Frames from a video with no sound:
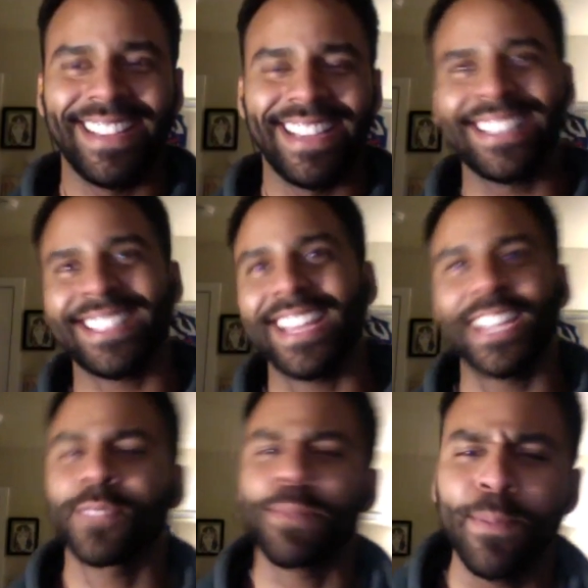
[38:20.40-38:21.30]
it's like,
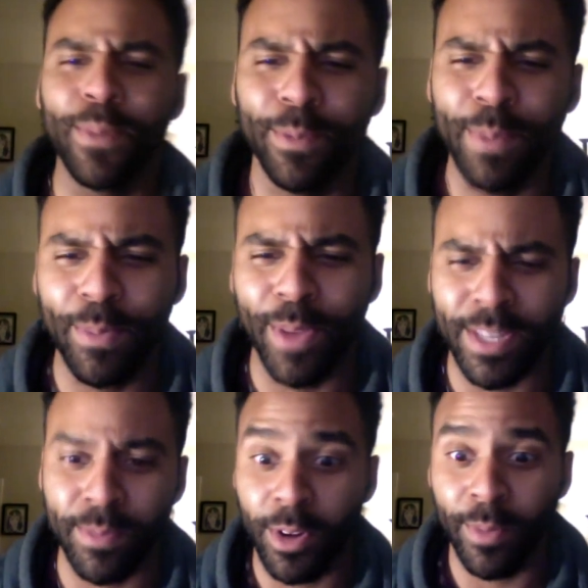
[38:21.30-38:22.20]
because people
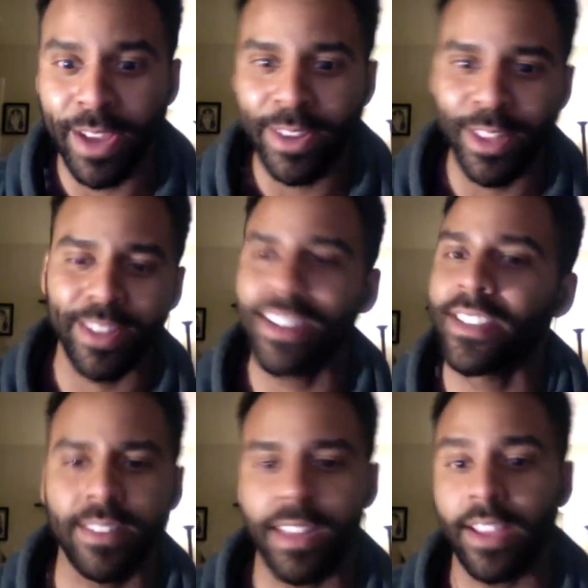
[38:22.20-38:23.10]
ask me, oh man, you're like,
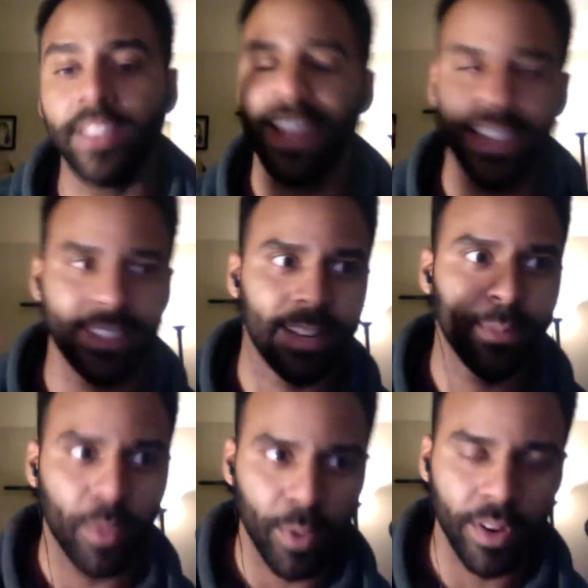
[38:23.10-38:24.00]
because like I said, I'm
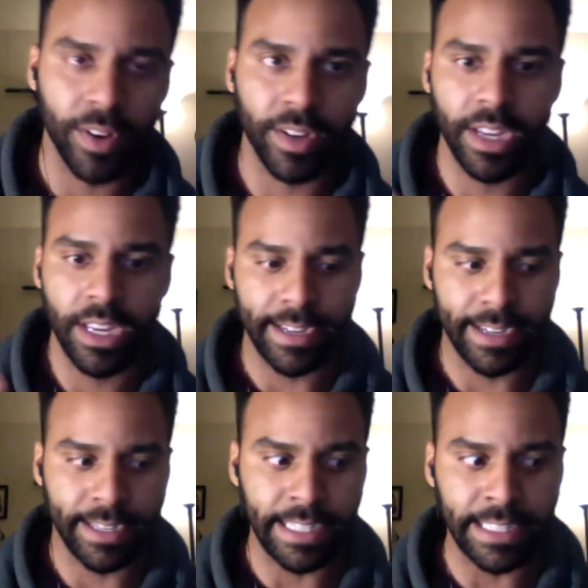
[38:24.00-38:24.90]
at work,
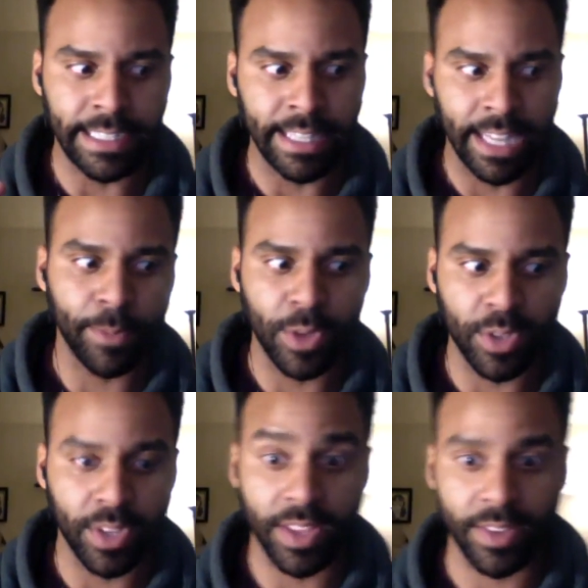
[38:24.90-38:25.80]
and then I'm
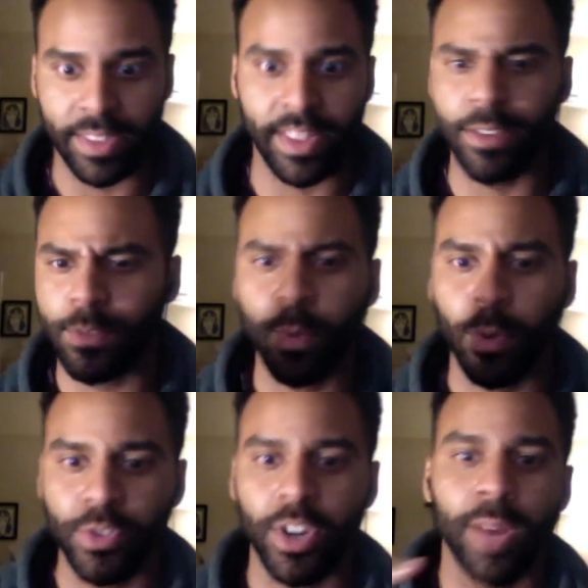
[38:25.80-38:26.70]
usually I had
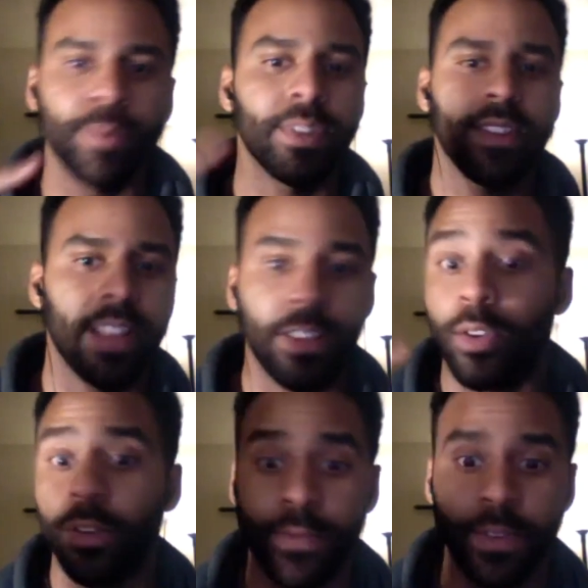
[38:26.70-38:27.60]
both jobs, and then I would
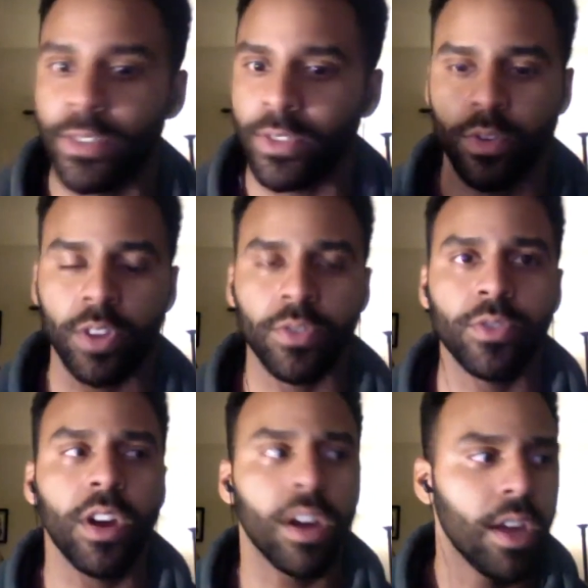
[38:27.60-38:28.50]
go to Phil's and draw,
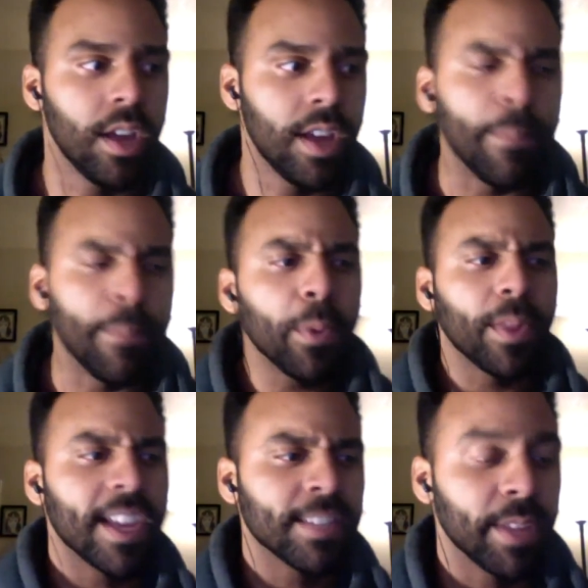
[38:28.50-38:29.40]
and people
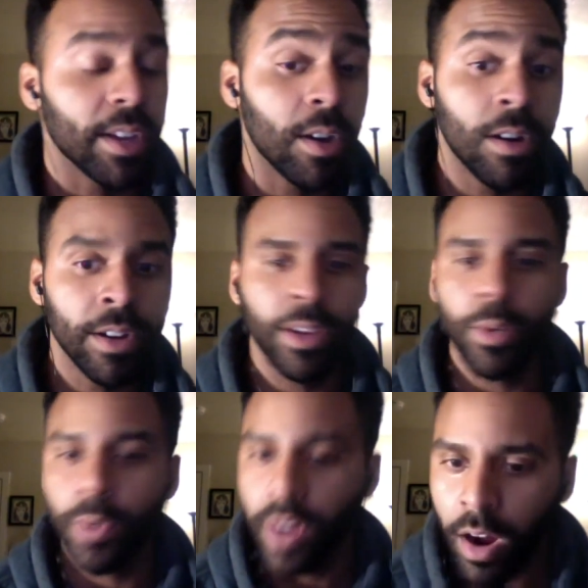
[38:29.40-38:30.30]
ask me like, oh, you
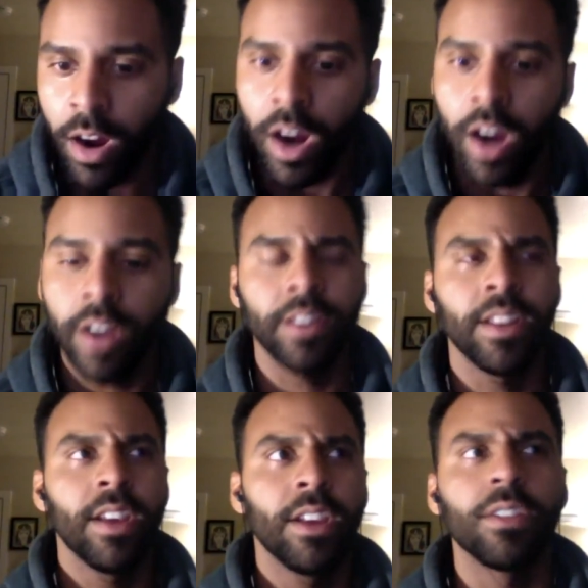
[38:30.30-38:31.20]
work hard and
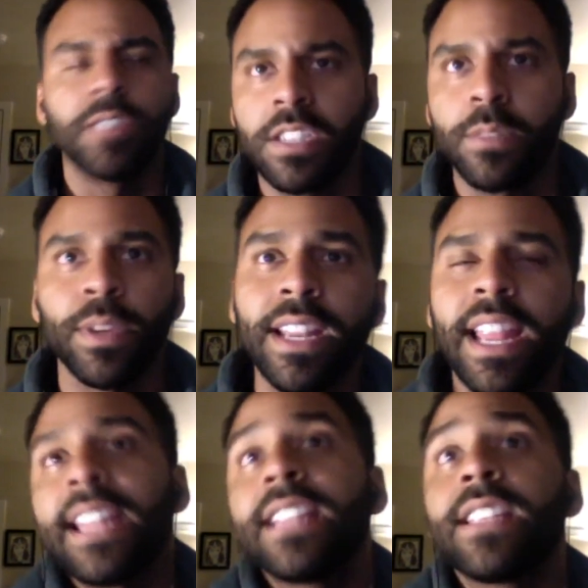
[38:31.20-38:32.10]
you're disciplined,
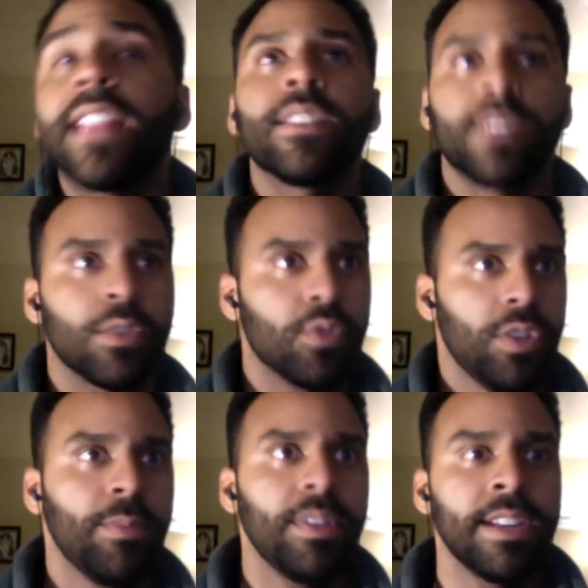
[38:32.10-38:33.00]
and it's
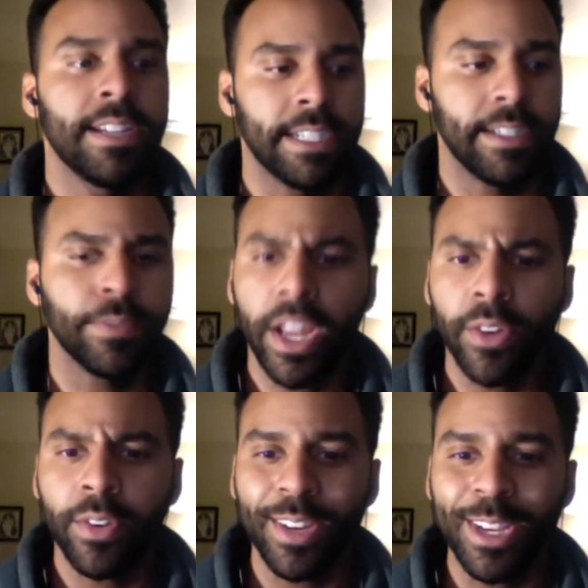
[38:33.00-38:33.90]
extremely
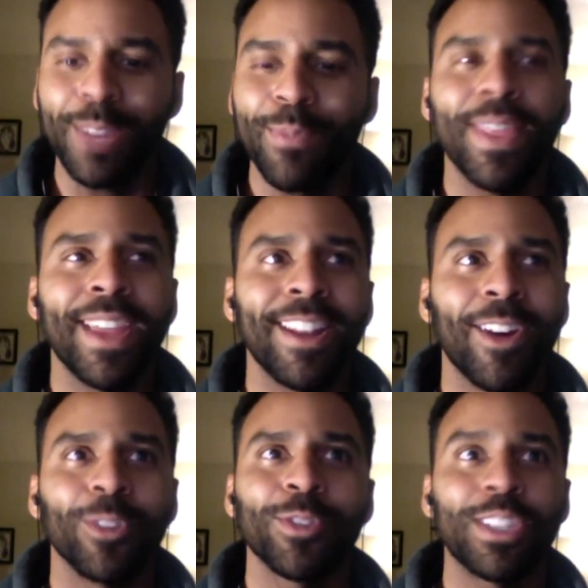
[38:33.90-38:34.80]
flattering to hear, but then
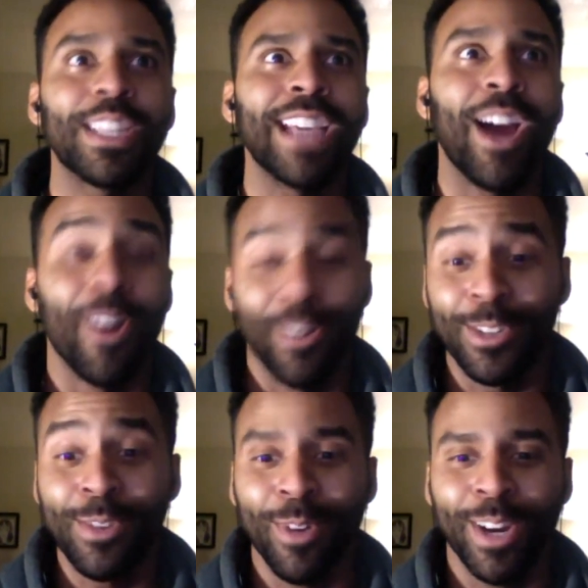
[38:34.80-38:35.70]
I'll see how hard
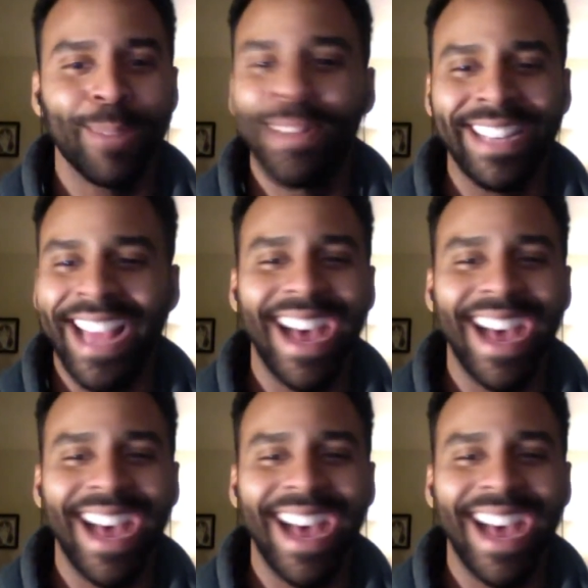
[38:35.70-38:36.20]
you work, and I'm like, nah,